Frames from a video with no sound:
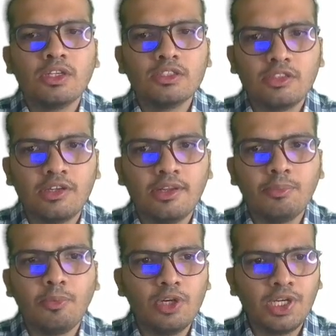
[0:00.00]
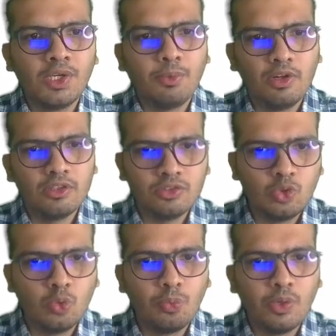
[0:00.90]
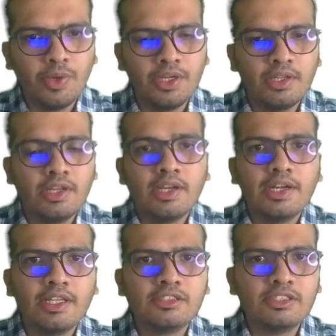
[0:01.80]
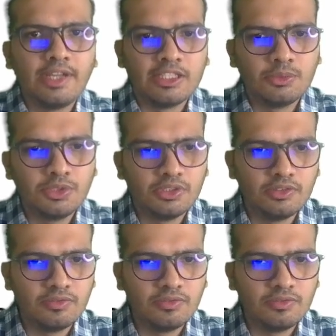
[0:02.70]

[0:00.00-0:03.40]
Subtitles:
certain poultry products to prevent disease transmission.